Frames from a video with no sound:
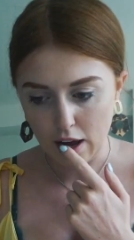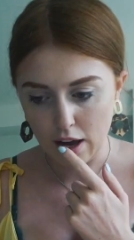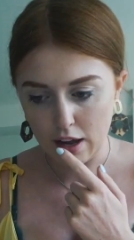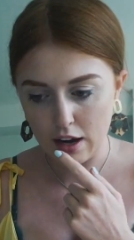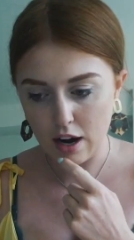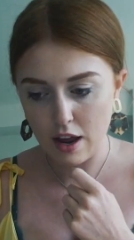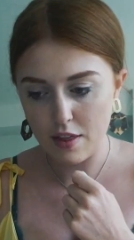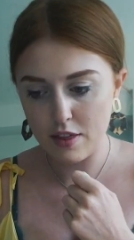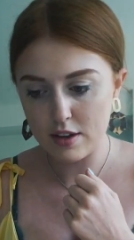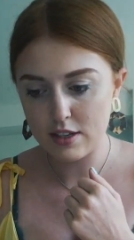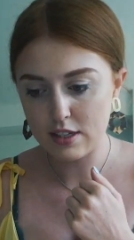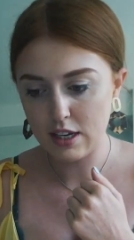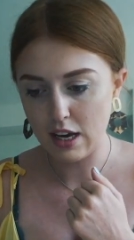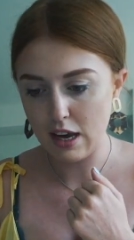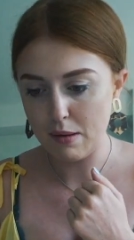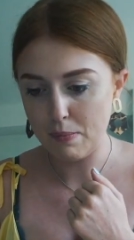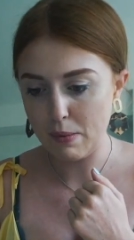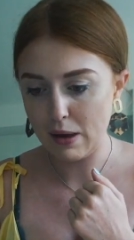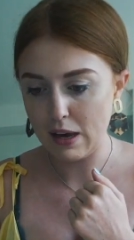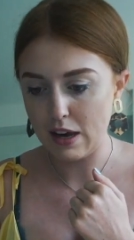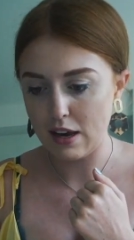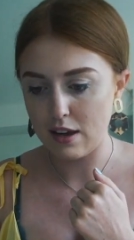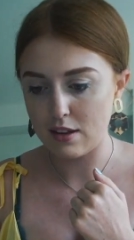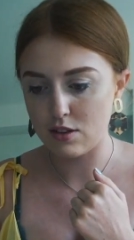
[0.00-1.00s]
Another
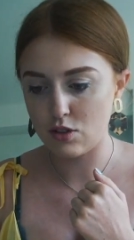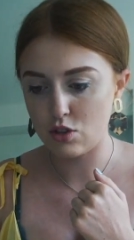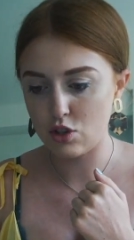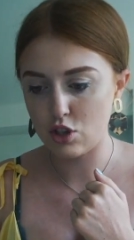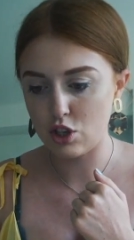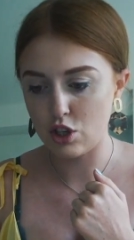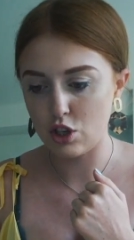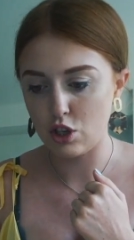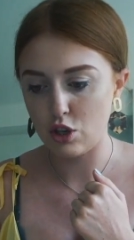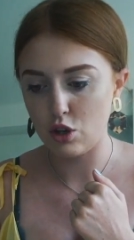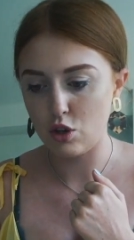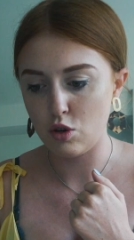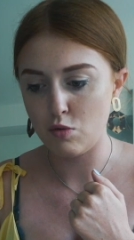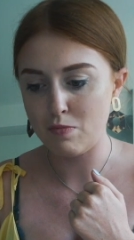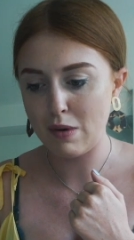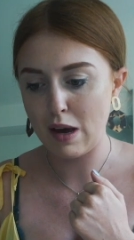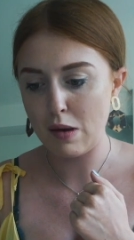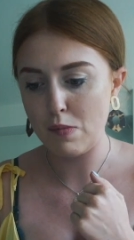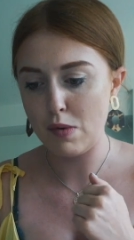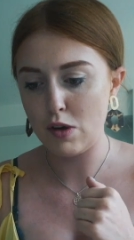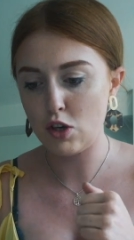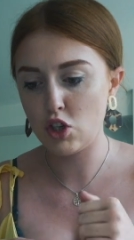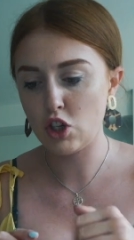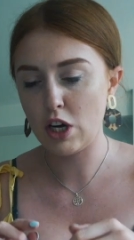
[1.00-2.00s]
tip is to
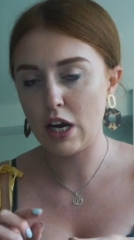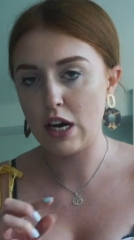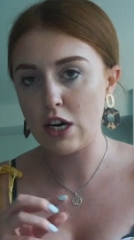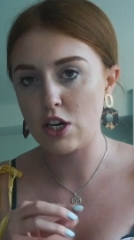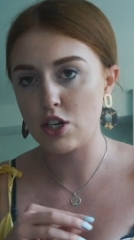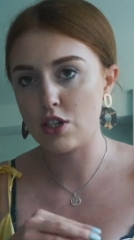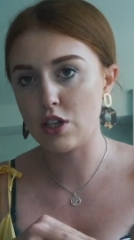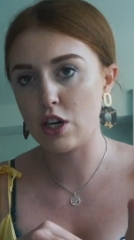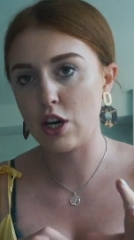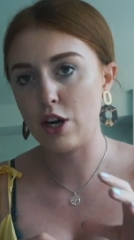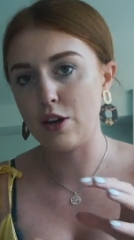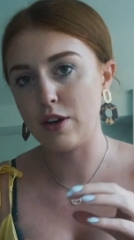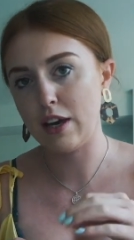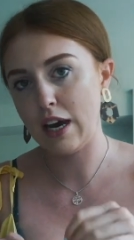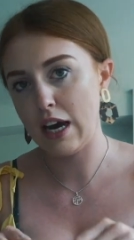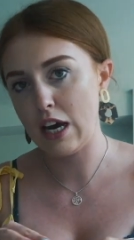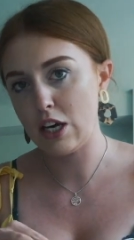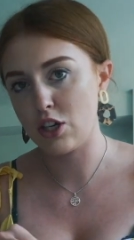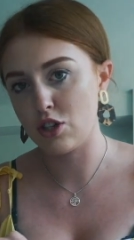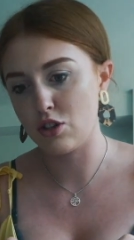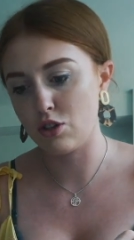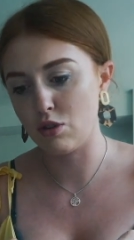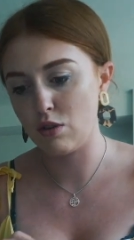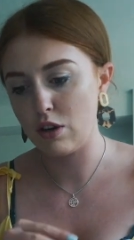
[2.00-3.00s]
maybe change the
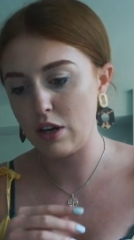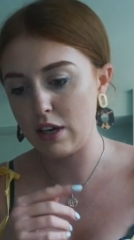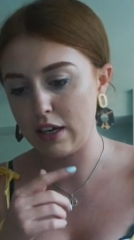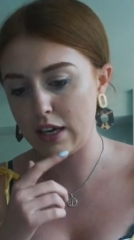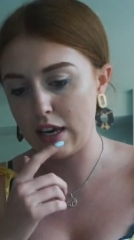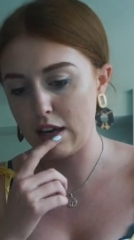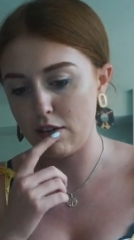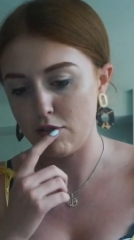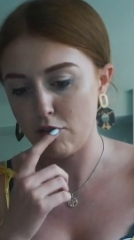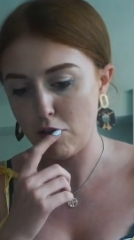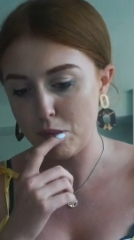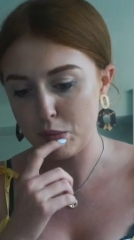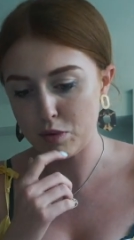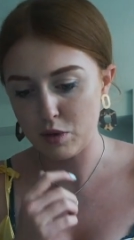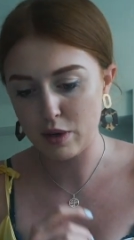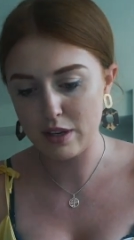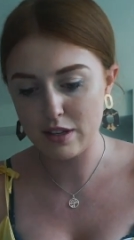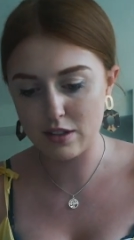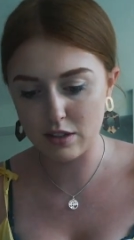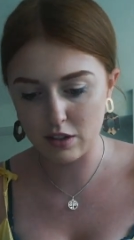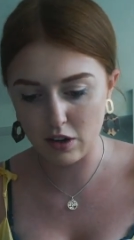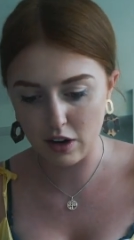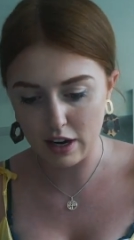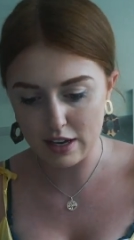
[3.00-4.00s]
location you're looking from. So
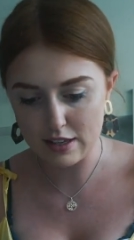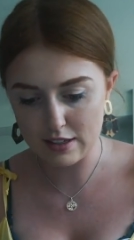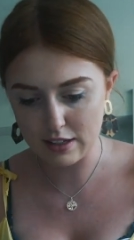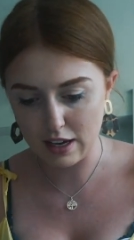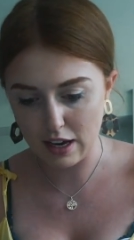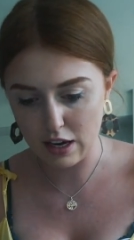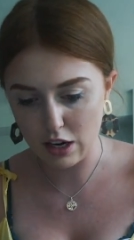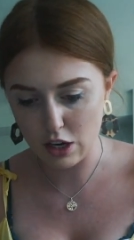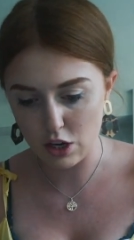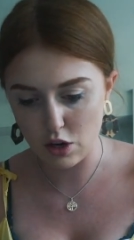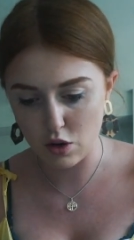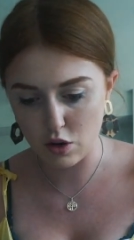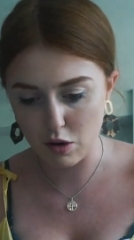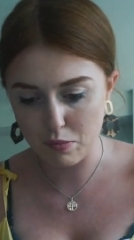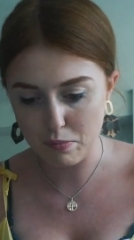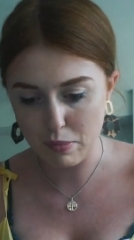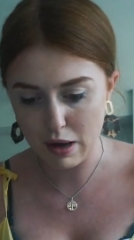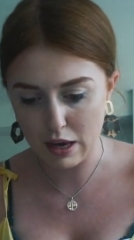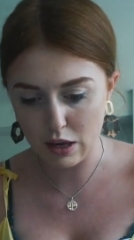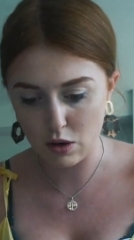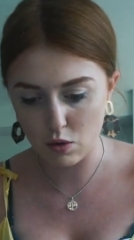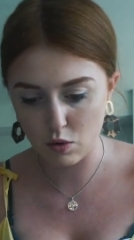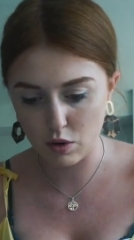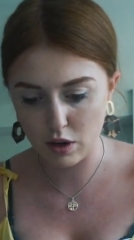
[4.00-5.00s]
in Skyscanner, you can
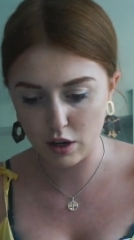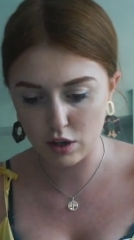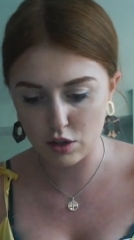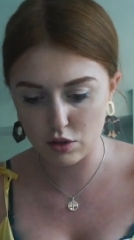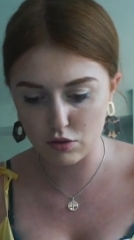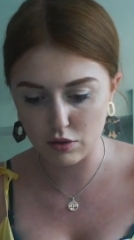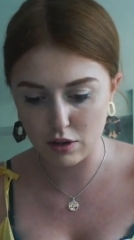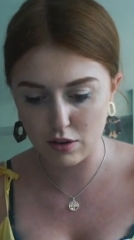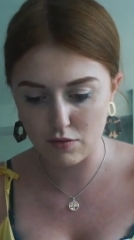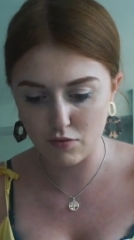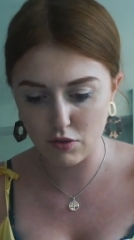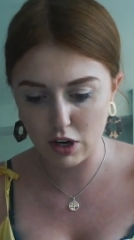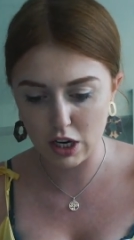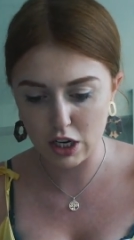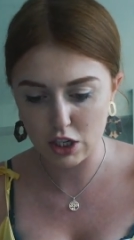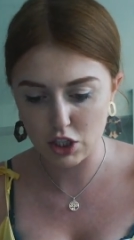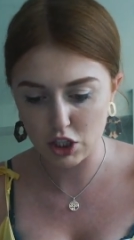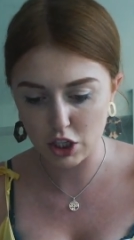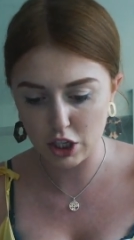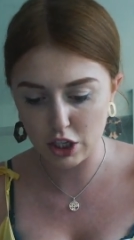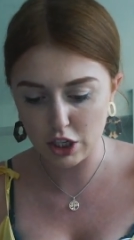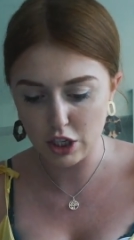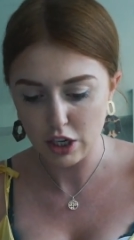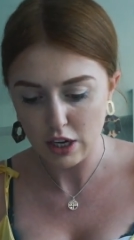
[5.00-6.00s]
pick your country and
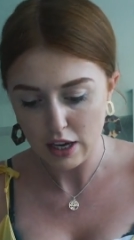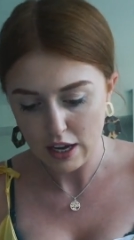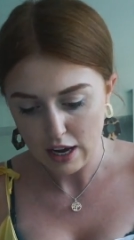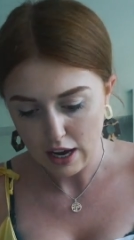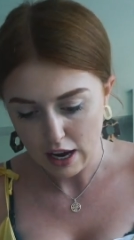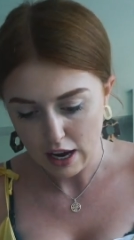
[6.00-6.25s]
region.